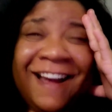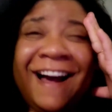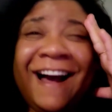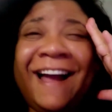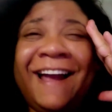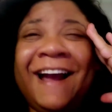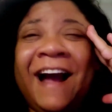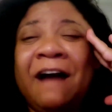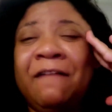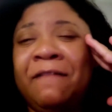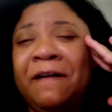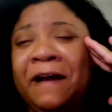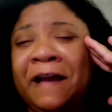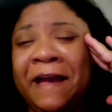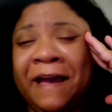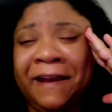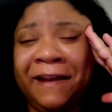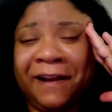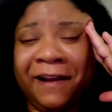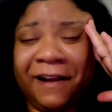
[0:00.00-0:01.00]
I have a
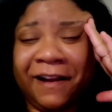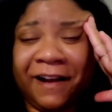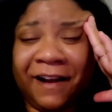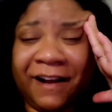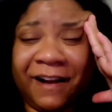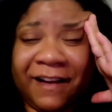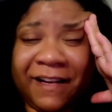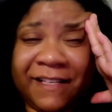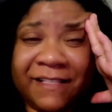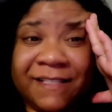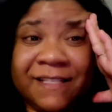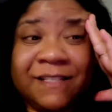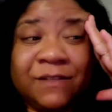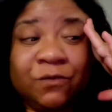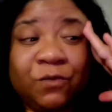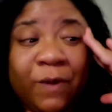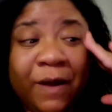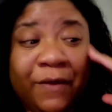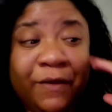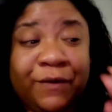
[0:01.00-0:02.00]
headache, guys. This
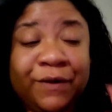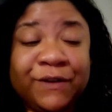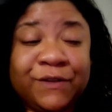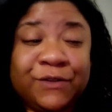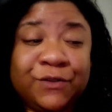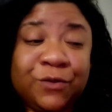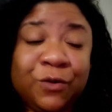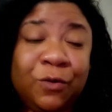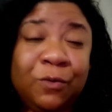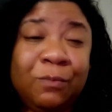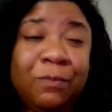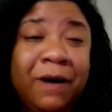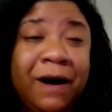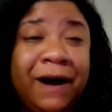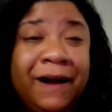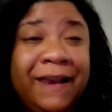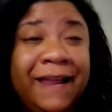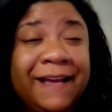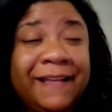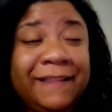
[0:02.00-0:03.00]
weather is so
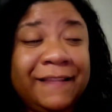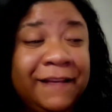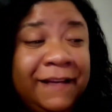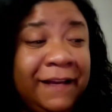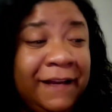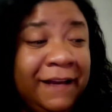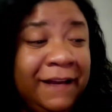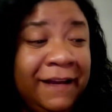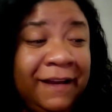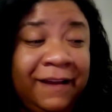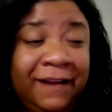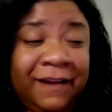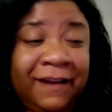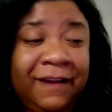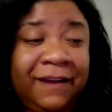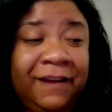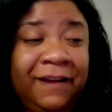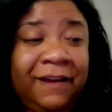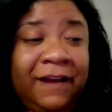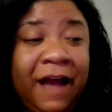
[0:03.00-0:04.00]
bad. Like,
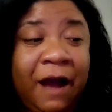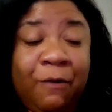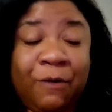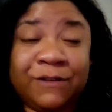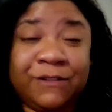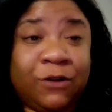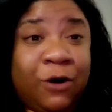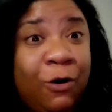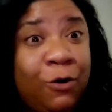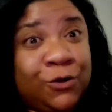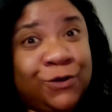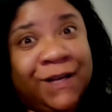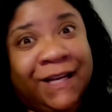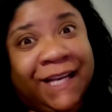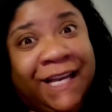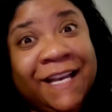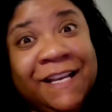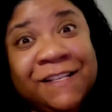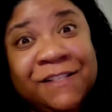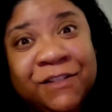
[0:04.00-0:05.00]
I was also
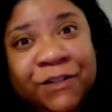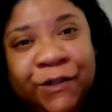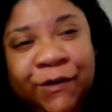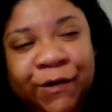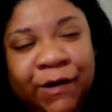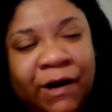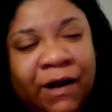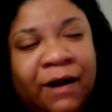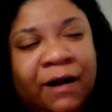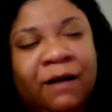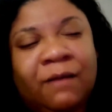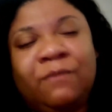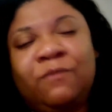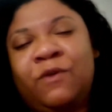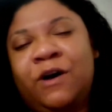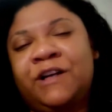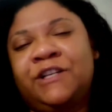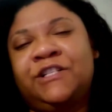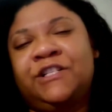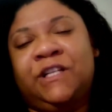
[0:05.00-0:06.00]
on Instagram
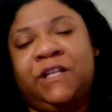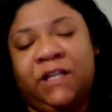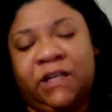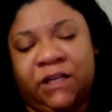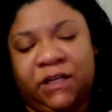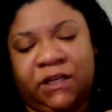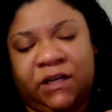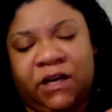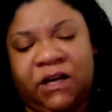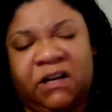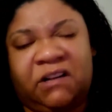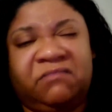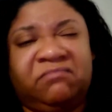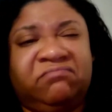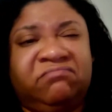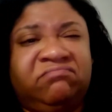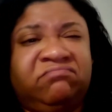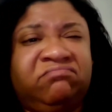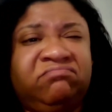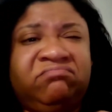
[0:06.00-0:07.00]
watching,
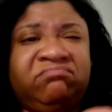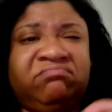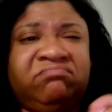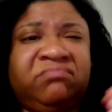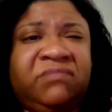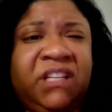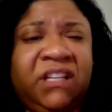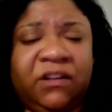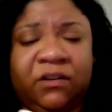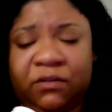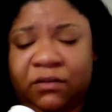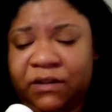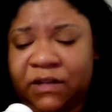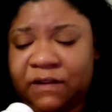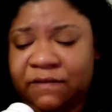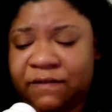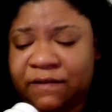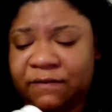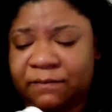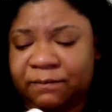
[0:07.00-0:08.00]
um, you know,
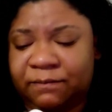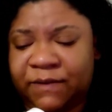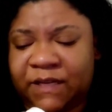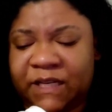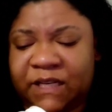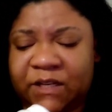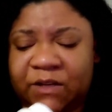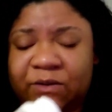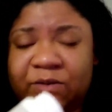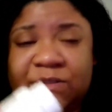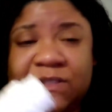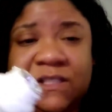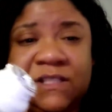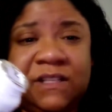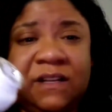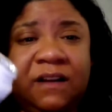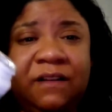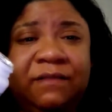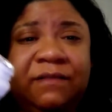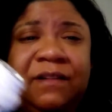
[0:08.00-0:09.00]
different videos and
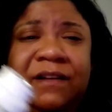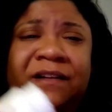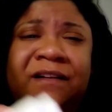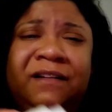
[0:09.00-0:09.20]
stuff.